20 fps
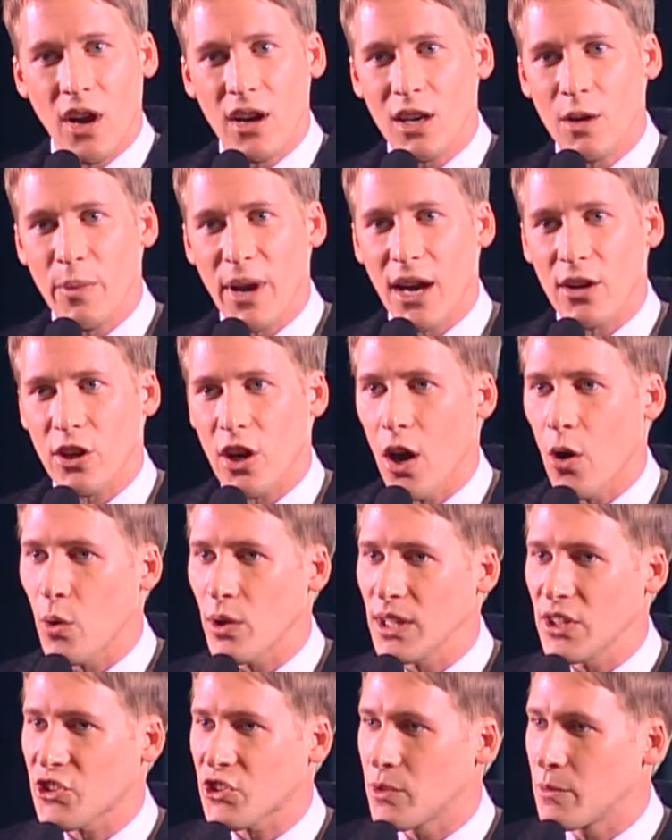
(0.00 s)
Talk about
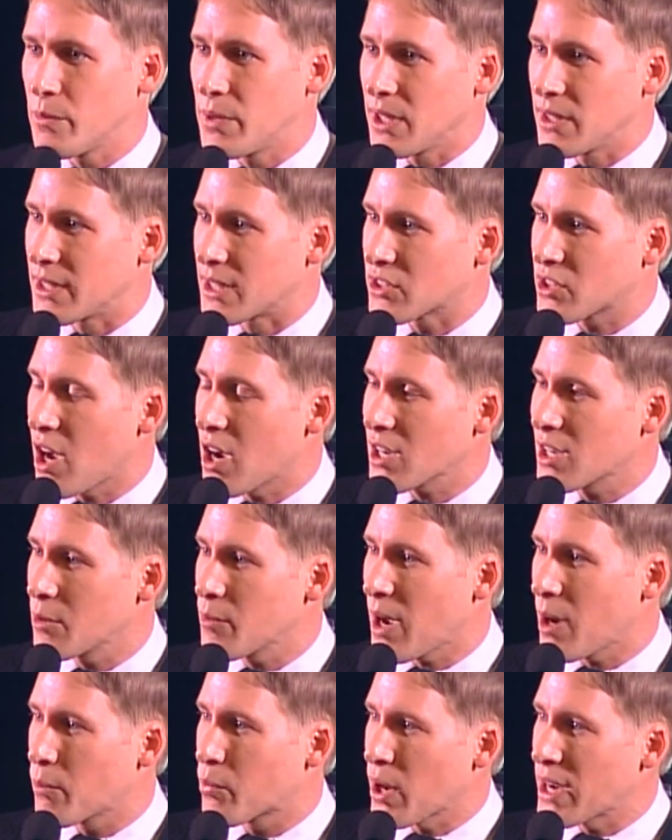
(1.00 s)
coalition building,
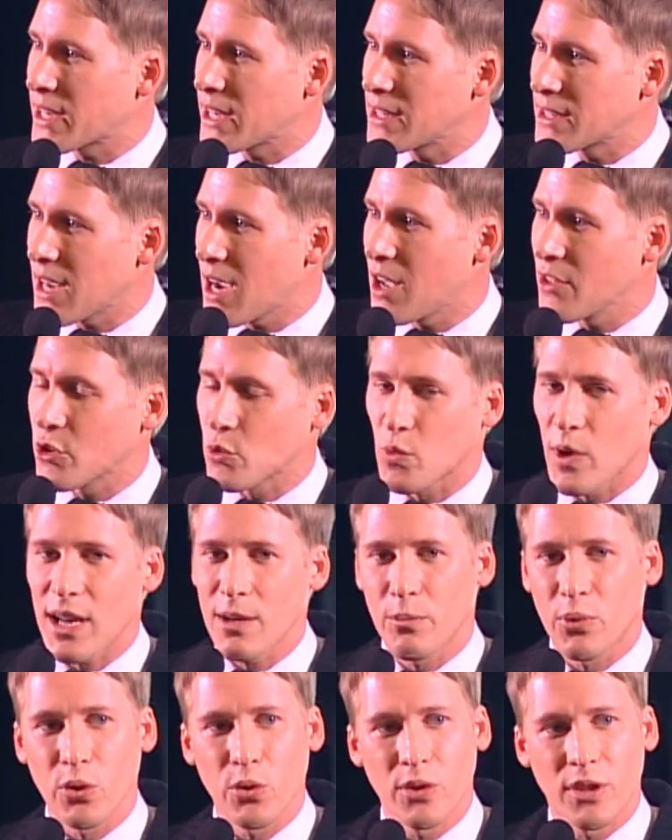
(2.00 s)
talking about breaking down the
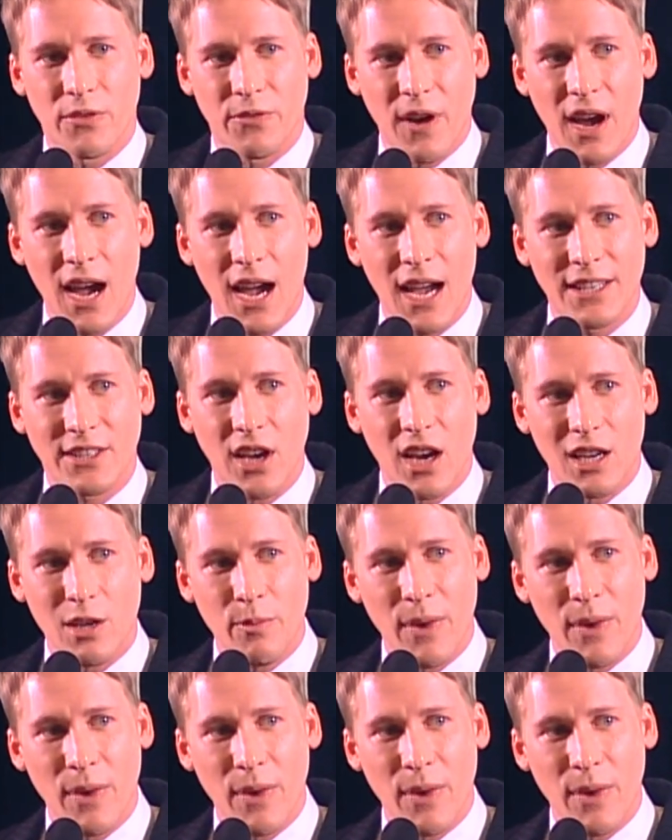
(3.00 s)
red-blue divide,